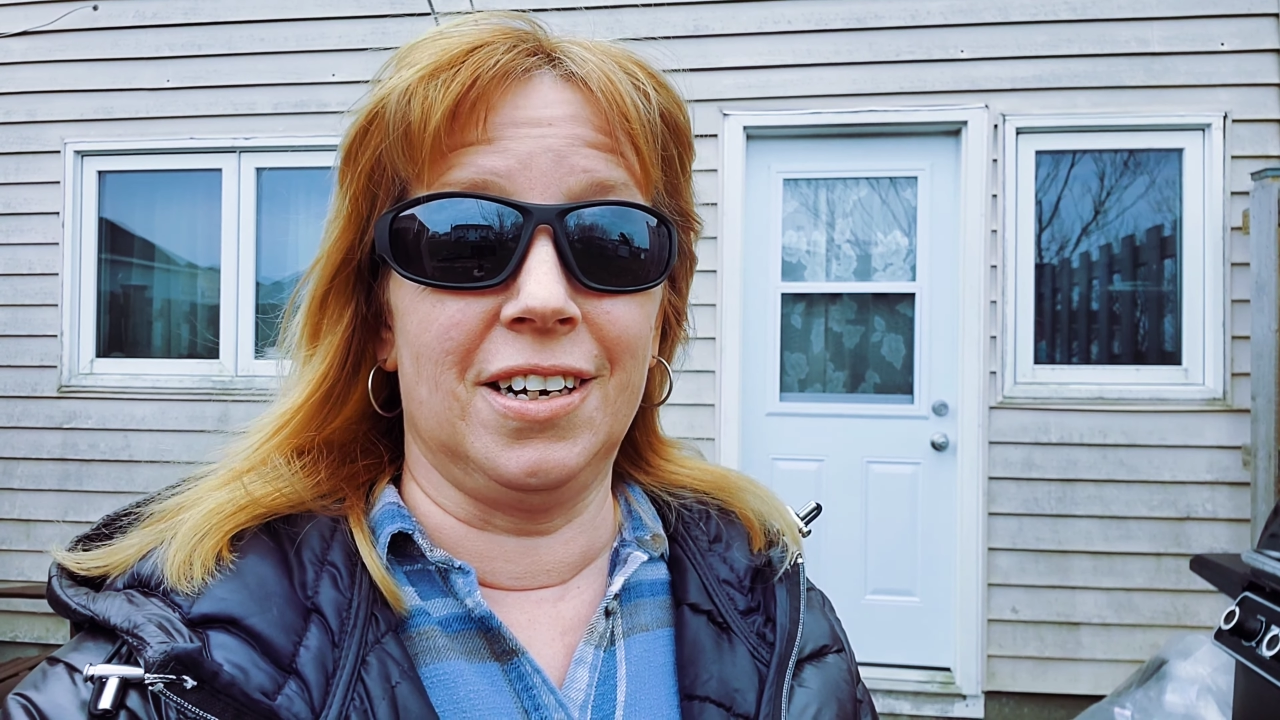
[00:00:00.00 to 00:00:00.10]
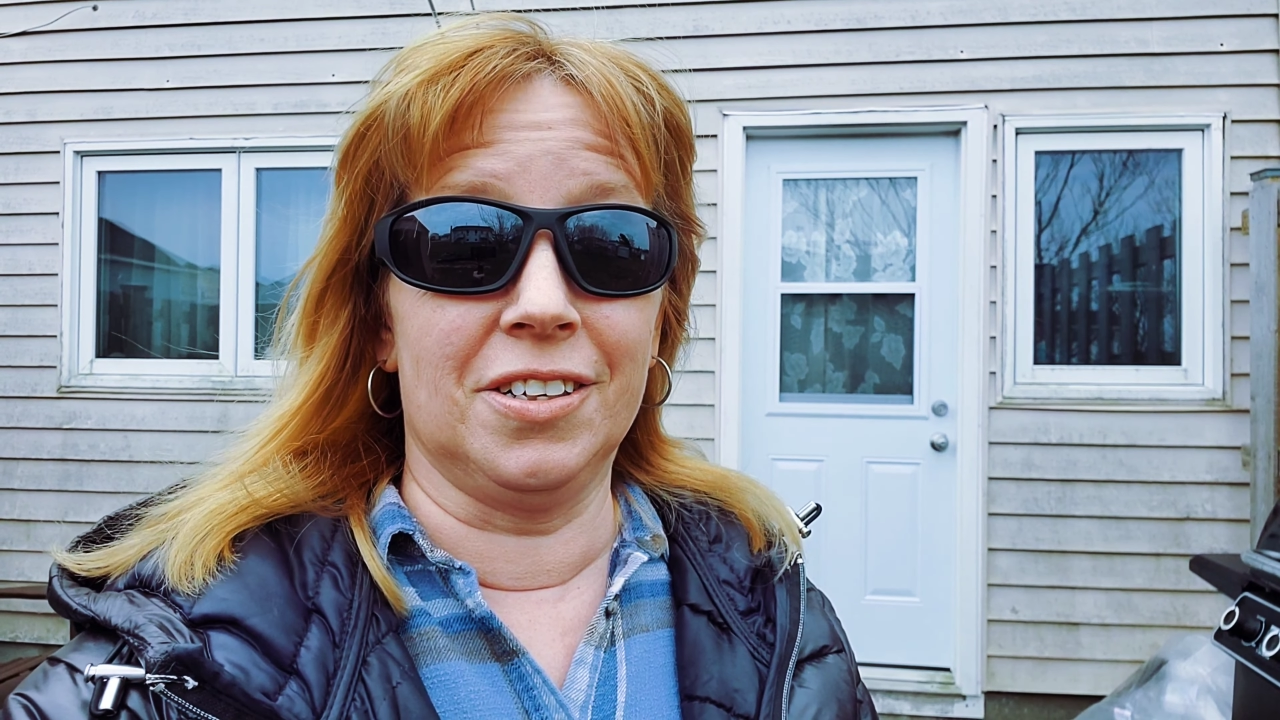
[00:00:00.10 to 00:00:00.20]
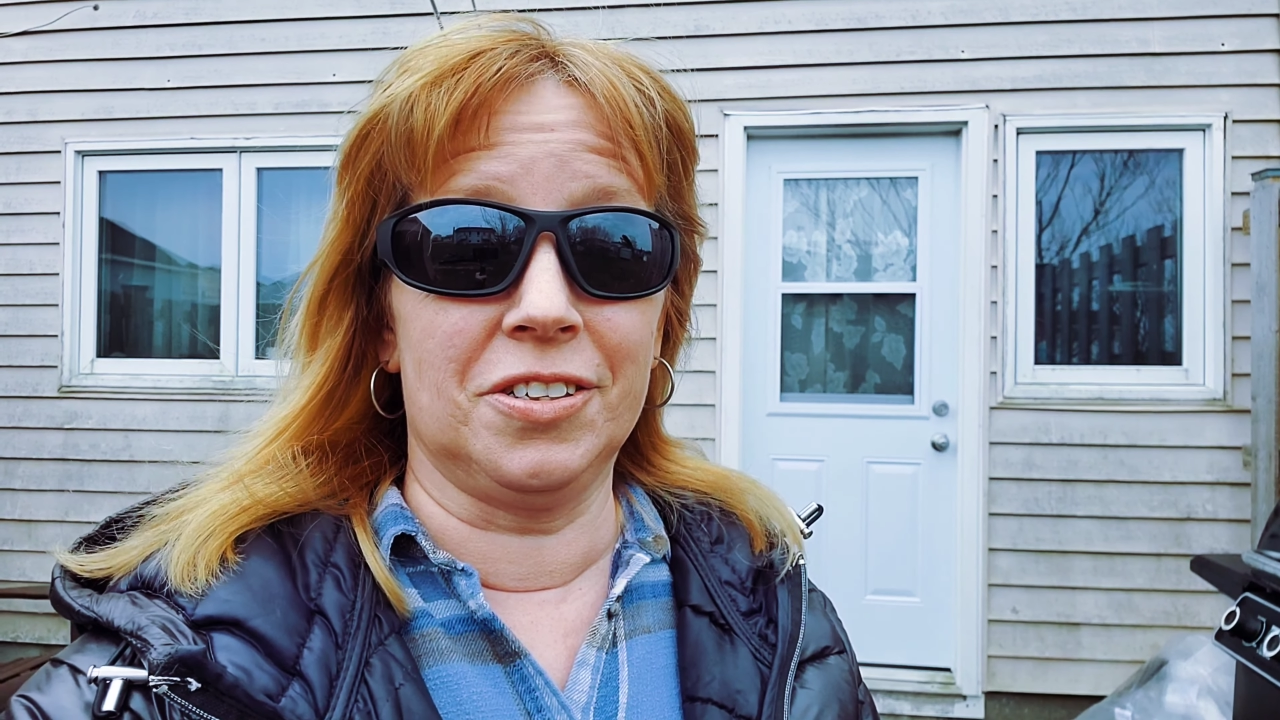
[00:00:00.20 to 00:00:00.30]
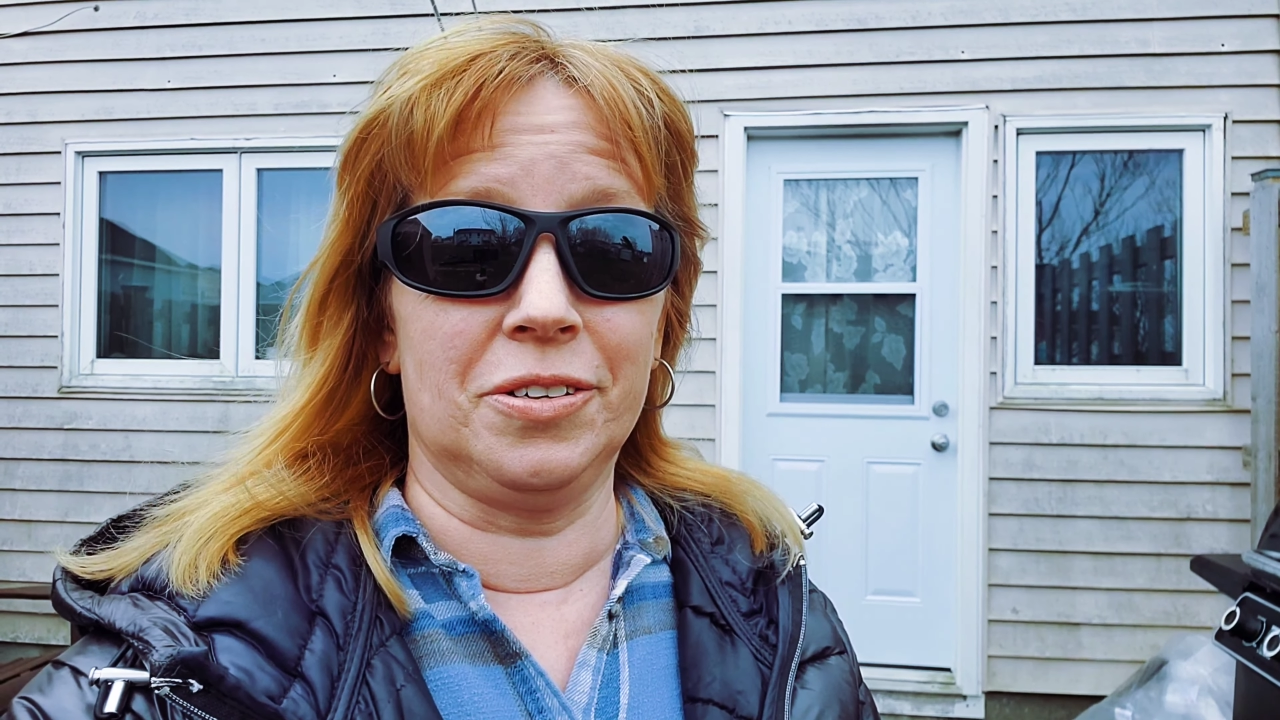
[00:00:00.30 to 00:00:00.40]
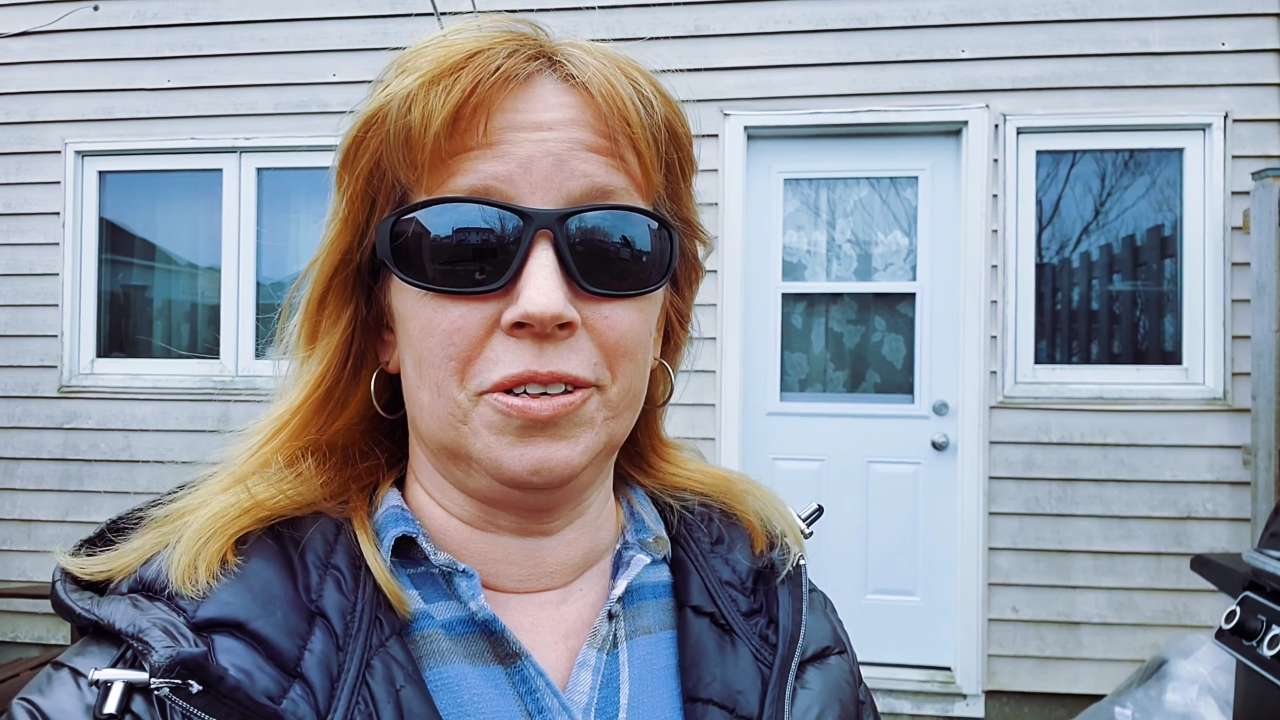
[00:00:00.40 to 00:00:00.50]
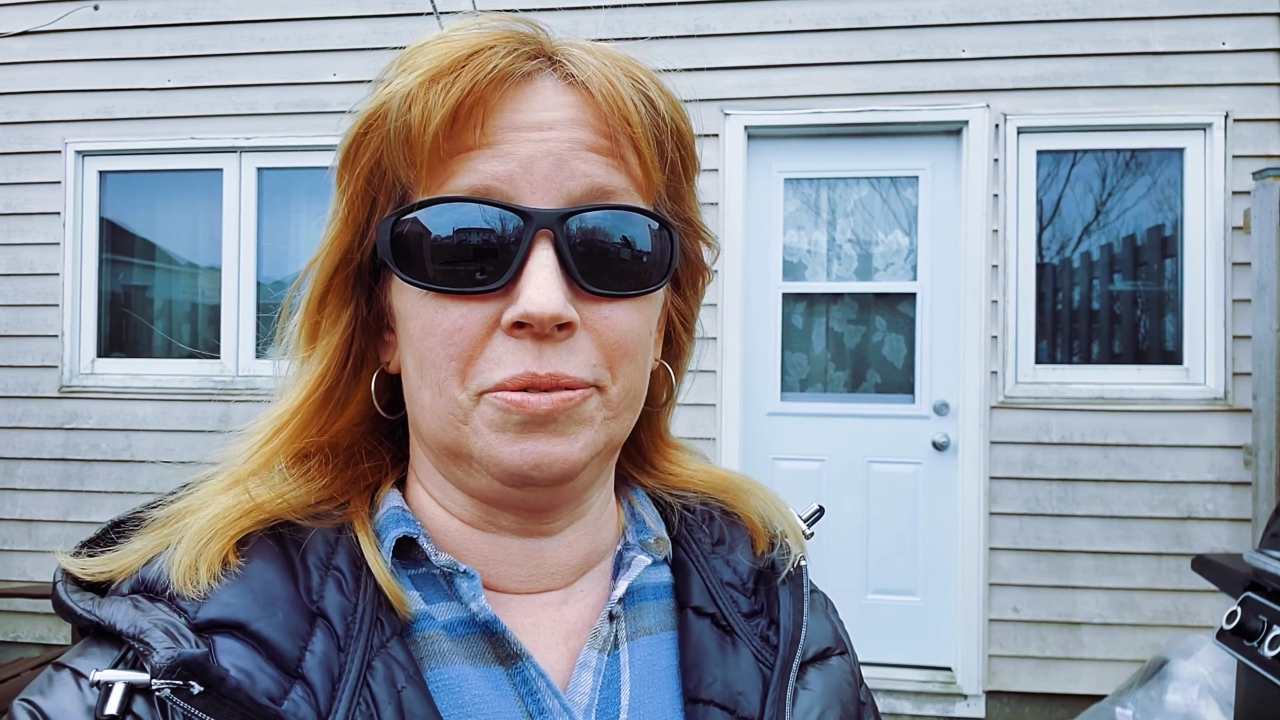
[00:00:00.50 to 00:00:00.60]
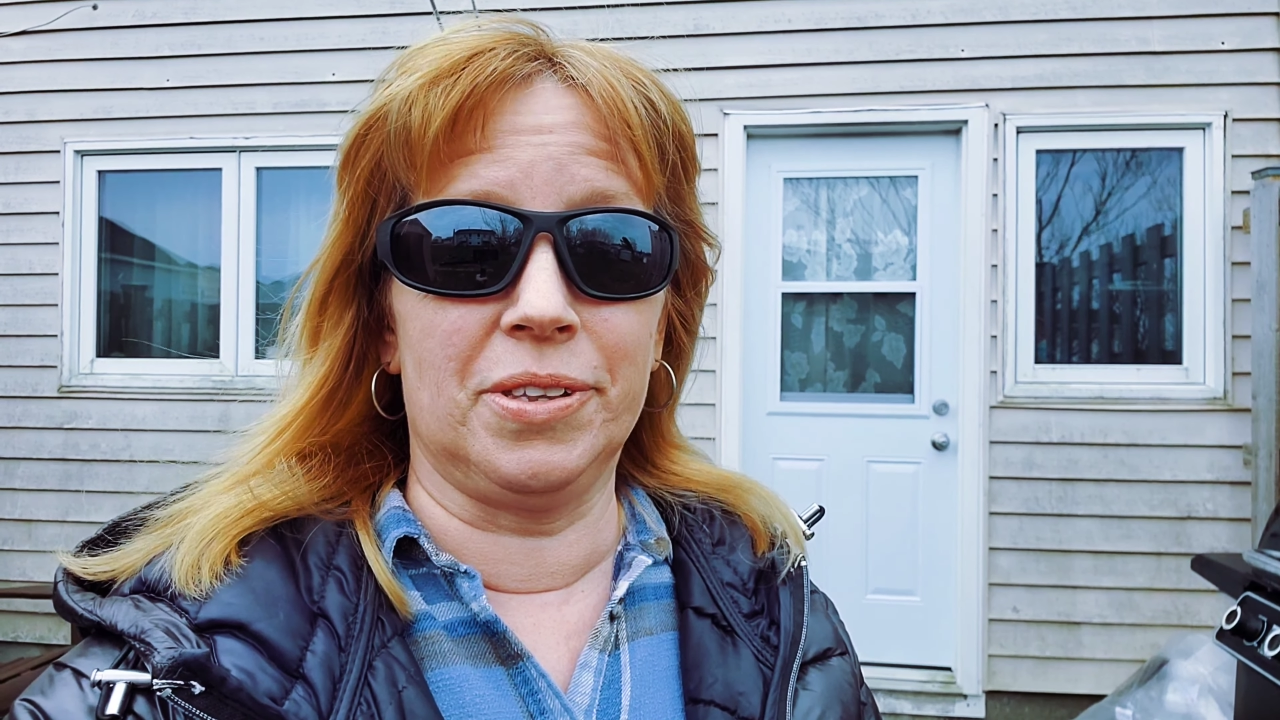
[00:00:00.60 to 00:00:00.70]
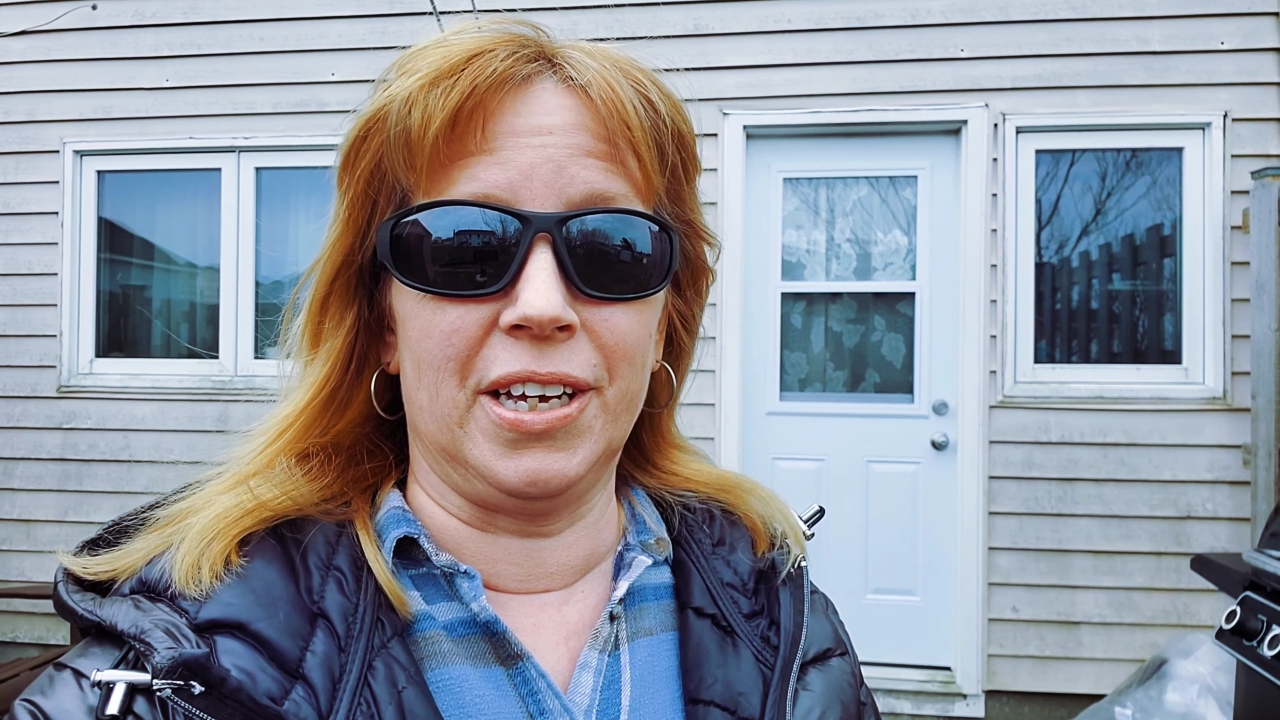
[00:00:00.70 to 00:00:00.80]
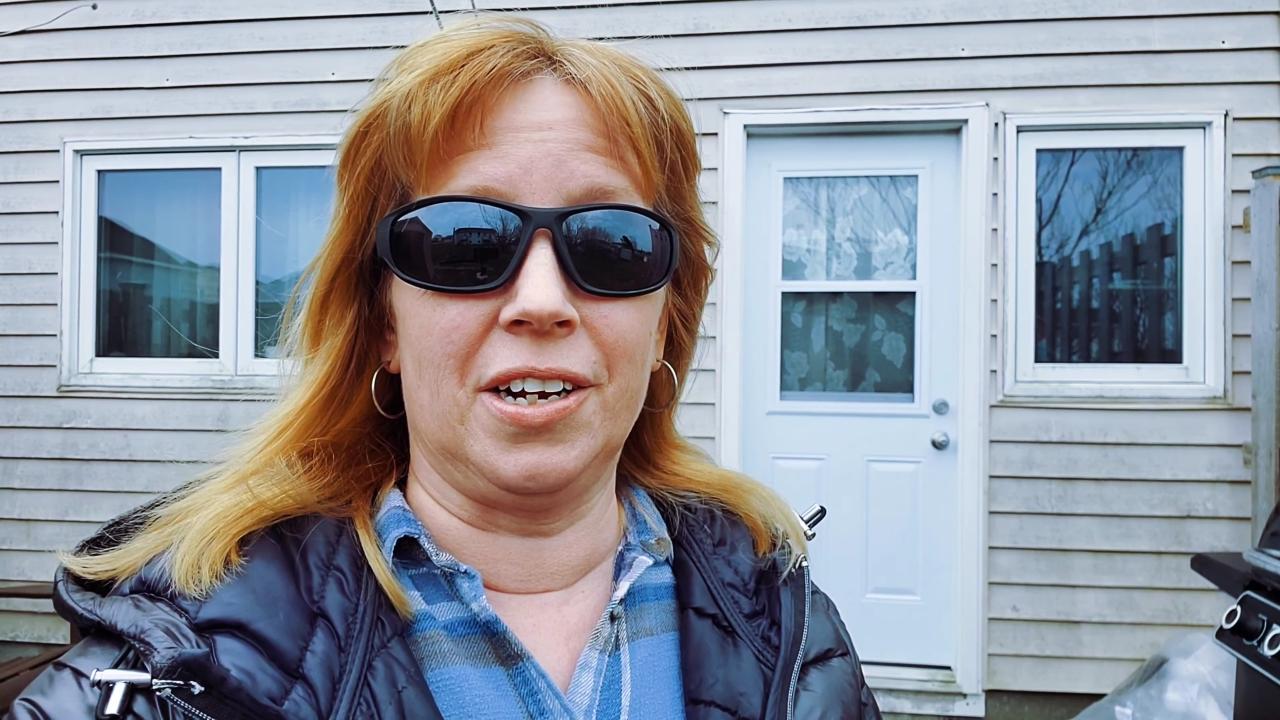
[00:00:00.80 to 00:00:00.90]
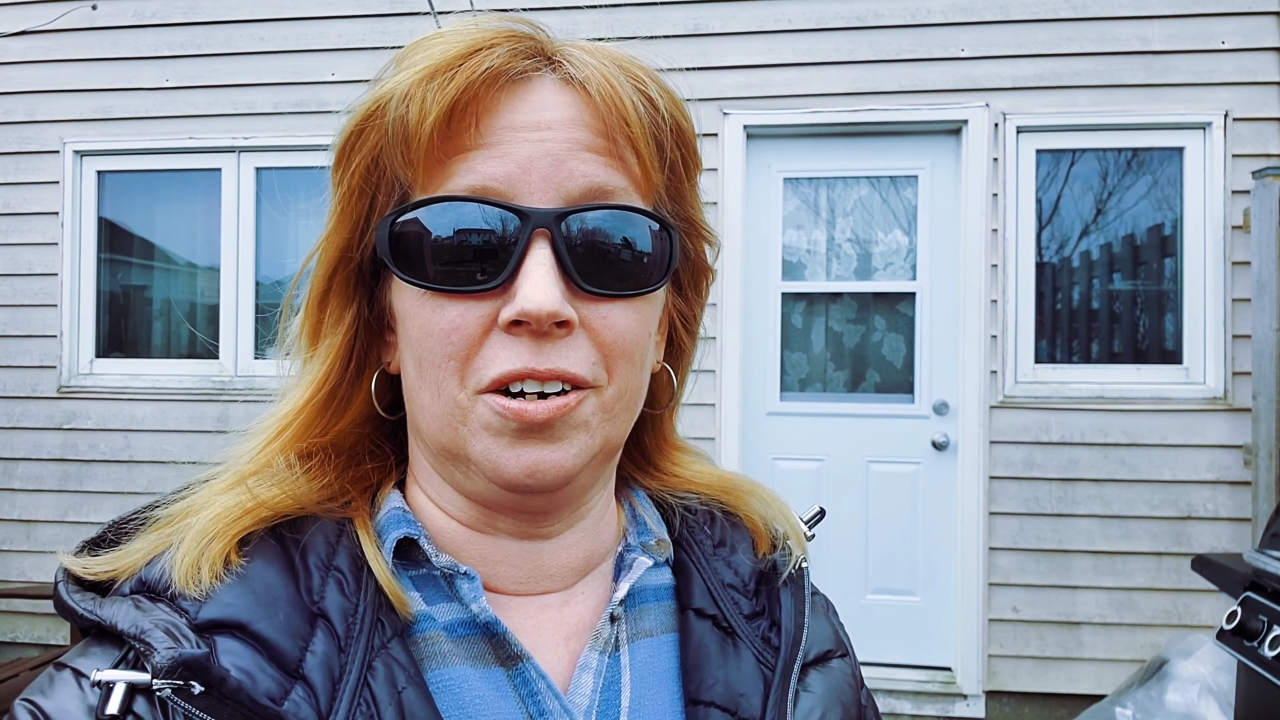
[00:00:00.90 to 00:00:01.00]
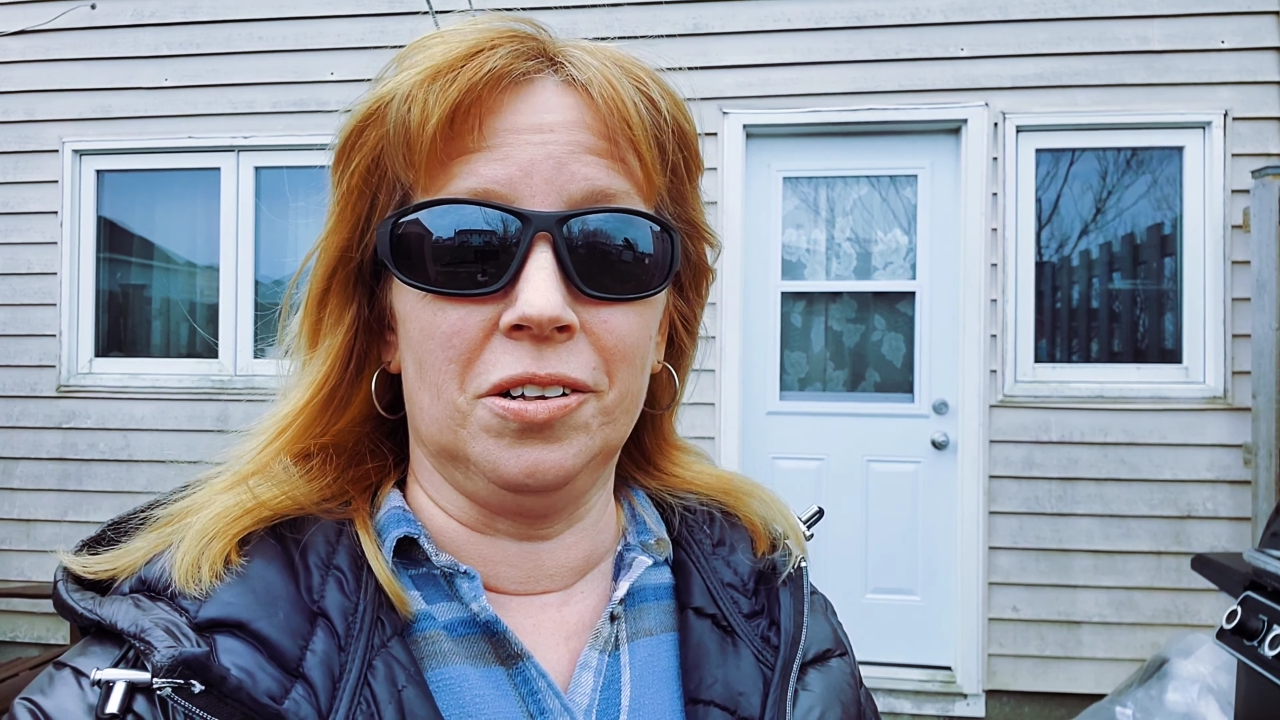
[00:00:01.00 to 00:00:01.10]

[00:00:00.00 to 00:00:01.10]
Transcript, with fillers: I'll show you what that